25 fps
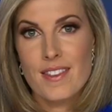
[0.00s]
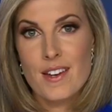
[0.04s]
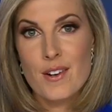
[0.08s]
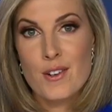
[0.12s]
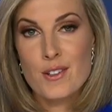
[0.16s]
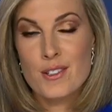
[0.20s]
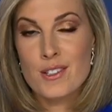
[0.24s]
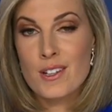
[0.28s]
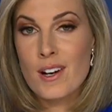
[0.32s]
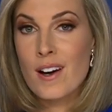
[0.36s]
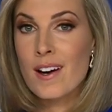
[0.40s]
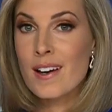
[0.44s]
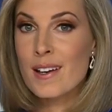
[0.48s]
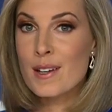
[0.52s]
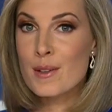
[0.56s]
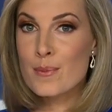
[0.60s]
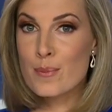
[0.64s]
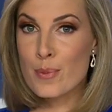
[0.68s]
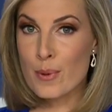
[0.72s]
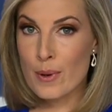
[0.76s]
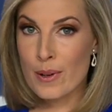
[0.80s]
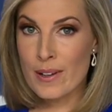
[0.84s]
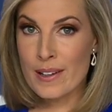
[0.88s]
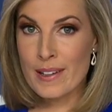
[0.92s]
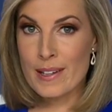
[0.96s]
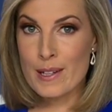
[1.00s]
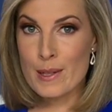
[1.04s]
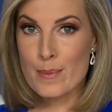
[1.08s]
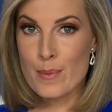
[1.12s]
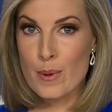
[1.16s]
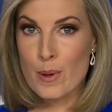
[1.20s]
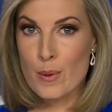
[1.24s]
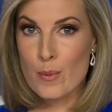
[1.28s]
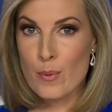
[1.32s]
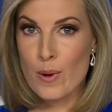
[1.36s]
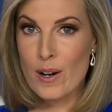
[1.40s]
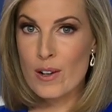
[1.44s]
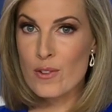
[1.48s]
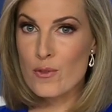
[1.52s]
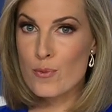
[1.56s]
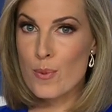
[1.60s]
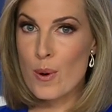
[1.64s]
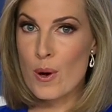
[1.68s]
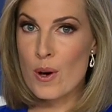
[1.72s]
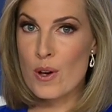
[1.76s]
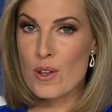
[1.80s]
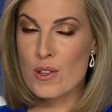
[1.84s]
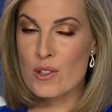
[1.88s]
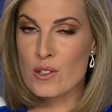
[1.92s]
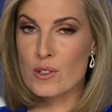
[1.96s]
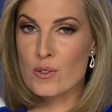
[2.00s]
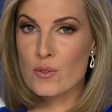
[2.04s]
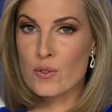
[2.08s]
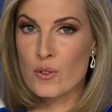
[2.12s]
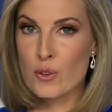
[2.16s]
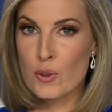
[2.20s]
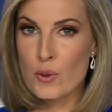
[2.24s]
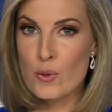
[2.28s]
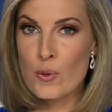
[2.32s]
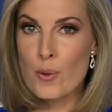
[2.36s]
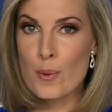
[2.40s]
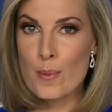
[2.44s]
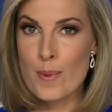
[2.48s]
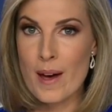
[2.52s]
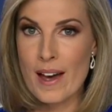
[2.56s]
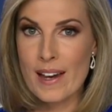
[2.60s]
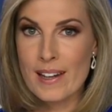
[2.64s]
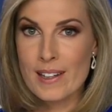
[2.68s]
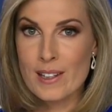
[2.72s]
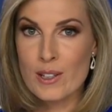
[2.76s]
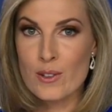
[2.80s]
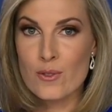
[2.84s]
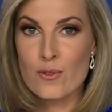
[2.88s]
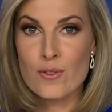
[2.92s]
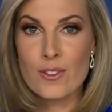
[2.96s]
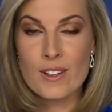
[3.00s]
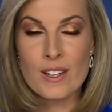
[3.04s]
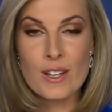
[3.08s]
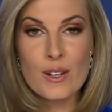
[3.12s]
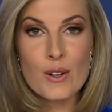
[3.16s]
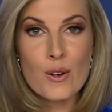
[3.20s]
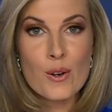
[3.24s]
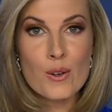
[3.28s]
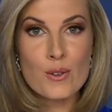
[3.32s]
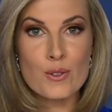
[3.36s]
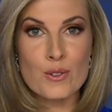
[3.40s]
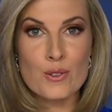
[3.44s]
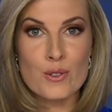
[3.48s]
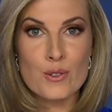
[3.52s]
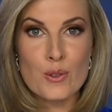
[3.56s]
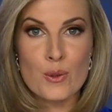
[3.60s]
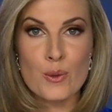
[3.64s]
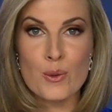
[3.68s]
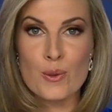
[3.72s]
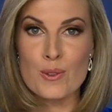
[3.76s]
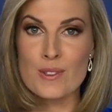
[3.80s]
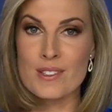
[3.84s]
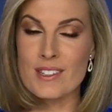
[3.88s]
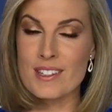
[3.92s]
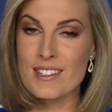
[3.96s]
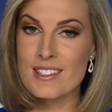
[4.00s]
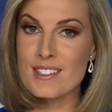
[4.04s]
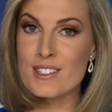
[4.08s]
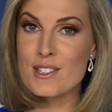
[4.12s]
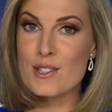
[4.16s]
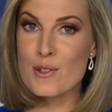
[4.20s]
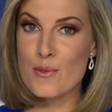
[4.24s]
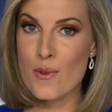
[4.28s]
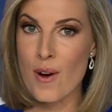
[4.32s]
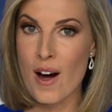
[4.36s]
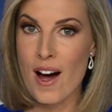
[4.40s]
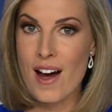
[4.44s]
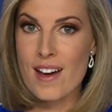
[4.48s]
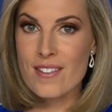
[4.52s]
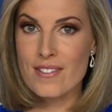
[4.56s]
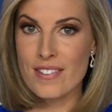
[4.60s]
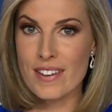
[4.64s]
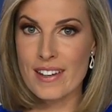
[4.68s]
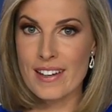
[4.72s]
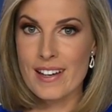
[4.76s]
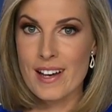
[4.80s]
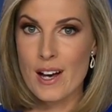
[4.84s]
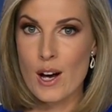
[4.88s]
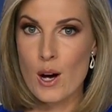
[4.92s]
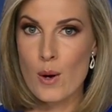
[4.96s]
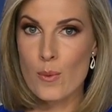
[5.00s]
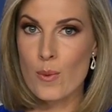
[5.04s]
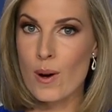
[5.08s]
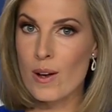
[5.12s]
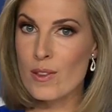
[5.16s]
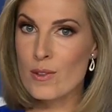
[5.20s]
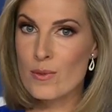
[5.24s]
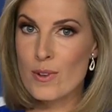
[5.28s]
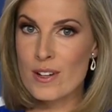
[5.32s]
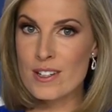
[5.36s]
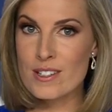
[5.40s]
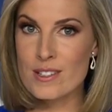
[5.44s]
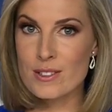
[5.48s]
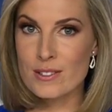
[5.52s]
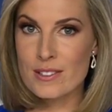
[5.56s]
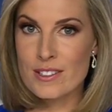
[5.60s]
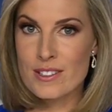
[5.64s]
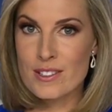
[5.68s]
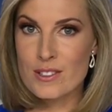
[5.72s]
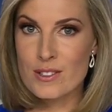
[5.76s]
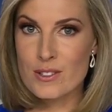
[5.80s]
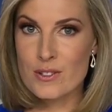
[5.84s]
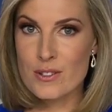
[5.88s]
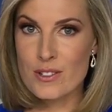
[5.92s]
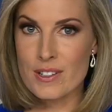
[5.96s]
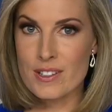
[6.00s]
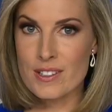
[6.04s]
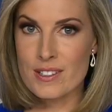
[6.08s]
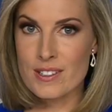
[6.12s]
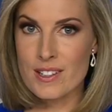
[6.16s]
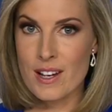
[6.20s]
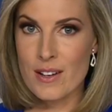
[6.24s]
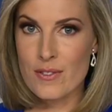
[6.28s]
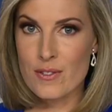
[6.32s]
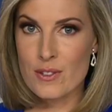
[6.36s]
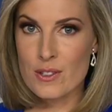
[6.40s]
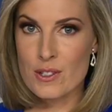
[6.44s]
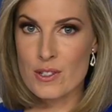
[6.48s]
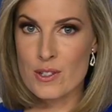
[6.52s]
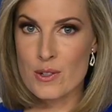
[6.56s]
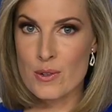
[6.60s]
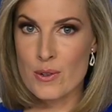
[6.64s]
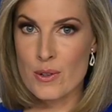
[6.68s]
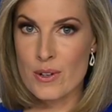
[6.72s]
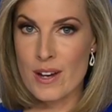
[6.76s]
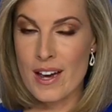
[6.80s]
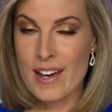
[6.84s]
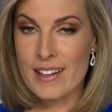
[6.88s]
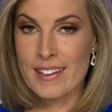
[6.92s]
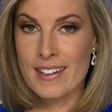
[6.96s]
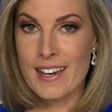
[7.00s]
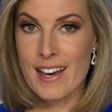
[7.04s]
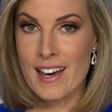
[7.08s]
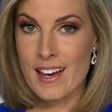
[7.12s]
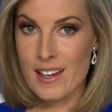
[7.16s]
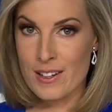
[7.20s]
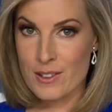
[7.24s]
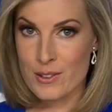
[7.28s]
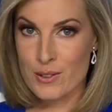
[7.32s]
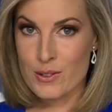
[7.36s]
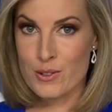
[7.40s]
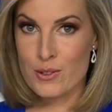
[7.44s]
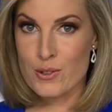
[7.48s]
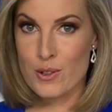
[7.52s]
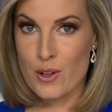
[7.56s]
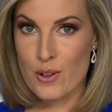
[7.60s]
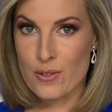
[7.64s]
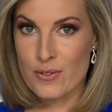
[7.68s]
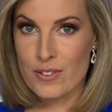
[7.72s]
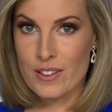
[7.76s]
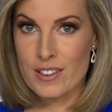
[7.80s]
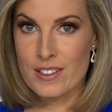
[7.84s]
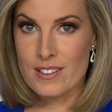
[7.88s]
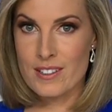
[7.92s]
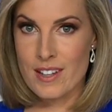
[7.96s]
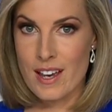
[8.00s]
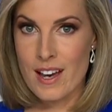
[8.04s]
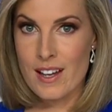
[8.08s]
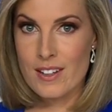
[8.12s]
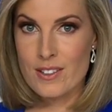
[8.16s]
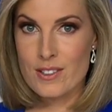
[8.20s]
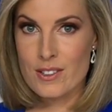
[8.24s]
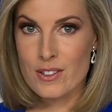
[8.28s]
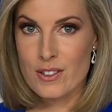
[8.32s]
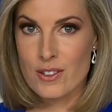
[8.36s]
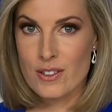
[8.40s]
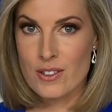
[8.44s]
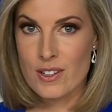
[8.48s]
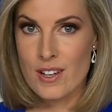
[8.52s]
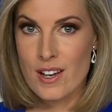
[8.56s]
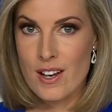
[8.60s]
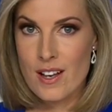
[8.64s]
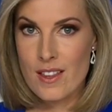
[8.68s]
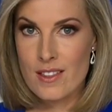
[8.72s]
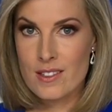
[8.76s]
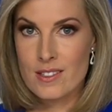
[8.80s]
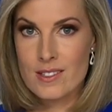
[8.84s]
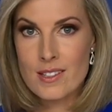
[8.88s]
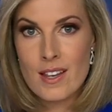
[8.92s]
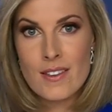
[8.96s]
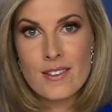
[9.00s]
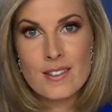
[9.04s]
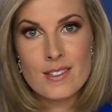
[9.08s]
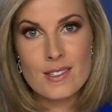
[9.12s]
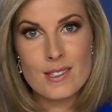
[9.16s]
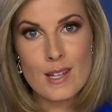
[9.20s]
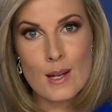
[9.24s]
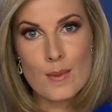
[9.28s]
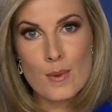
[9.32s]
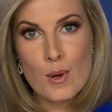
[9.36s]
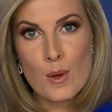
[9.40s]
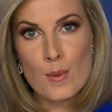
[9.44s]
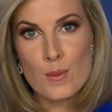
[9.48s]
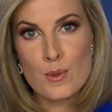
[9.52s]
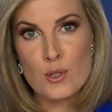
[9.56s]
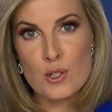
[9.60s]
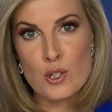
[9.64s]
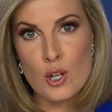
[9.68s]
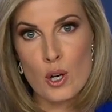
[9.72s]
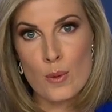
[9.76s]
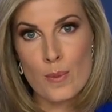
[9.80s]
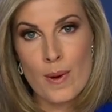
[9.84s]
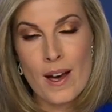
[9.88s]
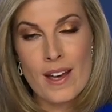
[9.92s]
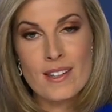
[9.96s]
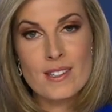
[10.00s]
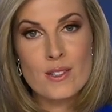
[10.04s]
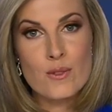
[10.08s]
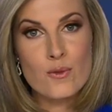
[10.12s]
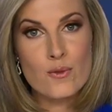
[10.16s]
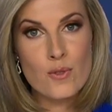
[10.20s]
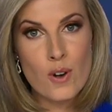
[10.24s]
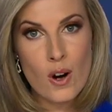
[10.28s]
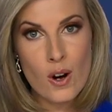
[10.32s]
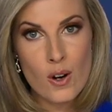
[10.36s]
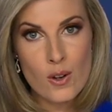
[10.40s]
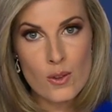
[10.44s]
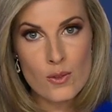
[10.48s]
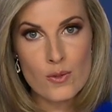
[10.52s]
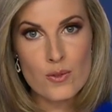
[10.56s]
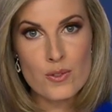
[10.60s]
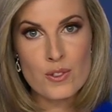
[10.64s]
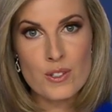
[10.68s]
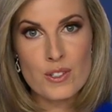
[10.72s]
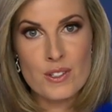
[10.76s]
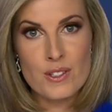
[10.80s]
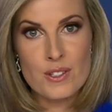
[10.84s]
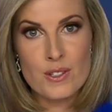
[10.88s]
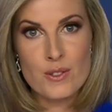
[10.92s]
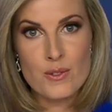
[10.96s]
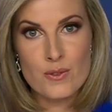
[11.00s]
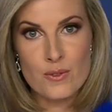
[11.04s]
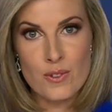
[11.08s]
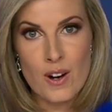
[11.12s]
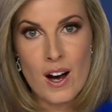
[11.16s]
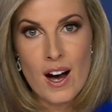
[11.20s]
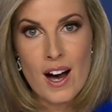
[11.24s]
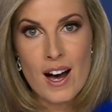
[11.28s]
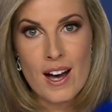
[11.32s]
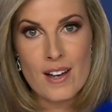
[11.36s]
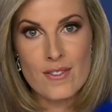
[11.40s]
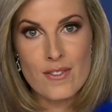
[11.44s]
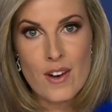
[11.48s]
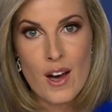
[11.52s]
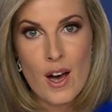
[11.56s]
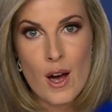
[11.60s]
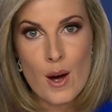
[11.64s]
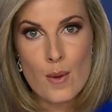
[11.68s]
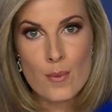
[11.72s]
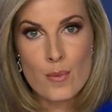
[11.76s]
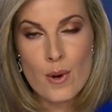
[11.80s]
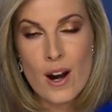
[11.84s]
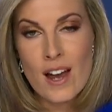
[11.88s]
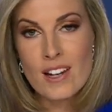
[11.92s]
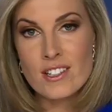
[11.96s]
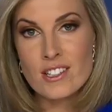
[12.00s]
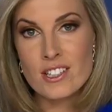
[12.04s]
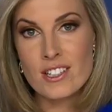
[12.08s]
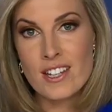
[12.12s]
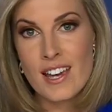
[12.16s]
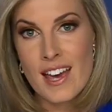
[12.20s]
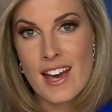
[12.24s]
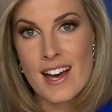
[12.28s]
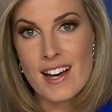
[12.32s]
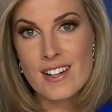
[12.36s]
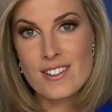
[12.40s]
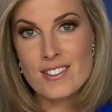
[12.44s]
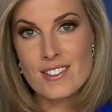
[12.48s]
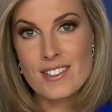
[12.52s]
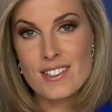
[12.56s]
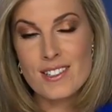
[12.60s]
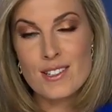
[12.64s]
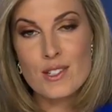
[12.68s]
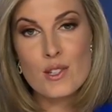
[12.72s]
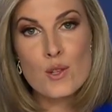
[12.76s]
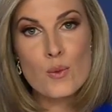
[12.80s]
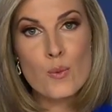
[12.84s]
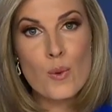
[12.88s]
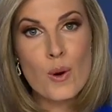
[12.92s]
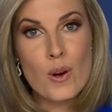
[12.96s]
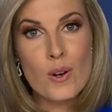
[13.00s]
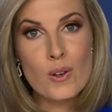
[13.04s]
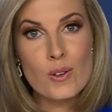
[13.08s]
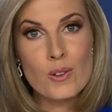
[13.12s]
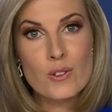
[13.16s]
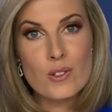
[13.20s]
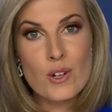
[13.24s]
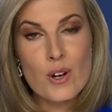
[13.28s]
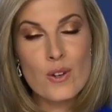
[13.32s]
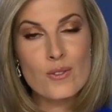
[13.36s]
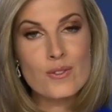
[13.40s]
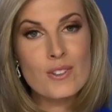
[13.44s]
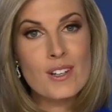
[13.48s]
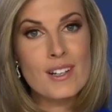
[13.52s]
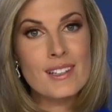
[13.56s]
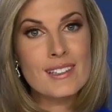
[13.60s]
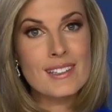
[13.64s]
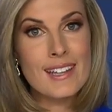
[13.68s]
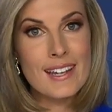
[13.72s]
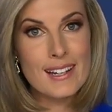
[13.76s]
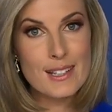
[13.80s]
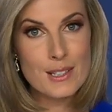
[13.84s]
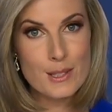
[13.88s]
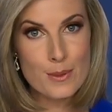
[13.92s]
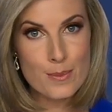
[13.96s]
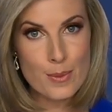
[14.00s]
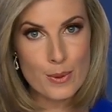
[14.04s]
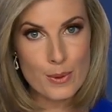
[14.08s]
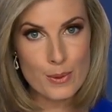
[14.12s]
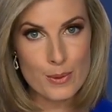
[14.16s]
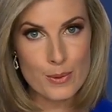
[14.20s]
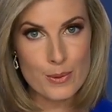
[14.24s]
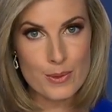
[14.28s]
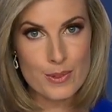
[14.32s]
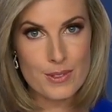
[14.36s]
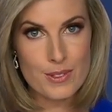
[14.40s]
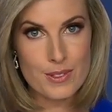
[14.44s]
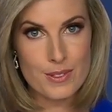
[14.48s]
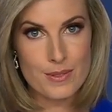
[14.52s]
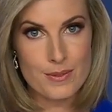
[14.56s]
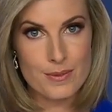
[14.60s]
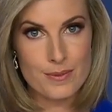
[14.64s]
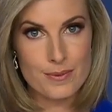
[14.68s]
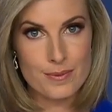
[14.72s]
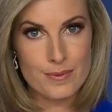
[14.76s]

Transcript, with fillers: They're a dying breed, but one of Perth's few remaining video stores is thriving. While the rental industry suffers through a catastrophic downturn, the southern suburbs shop has evolved to survive, branching out into the world of collectibles.